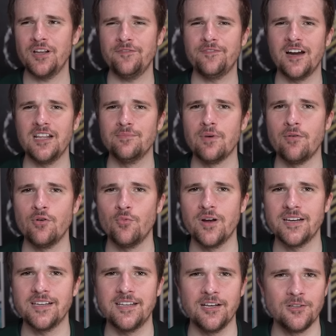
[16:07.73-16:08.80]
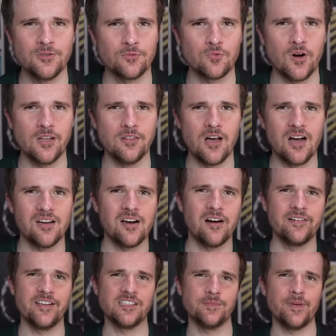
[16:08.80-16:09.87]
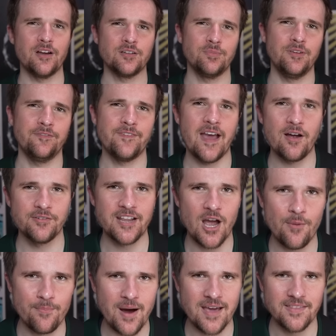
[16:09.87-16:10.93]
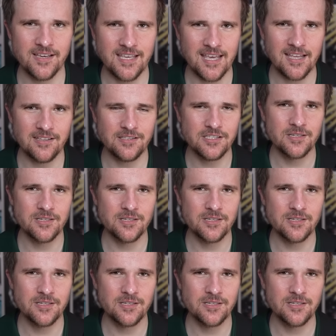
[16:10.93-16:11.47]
funny moment when Gilderoy Lockhart is about to be found out by the kids,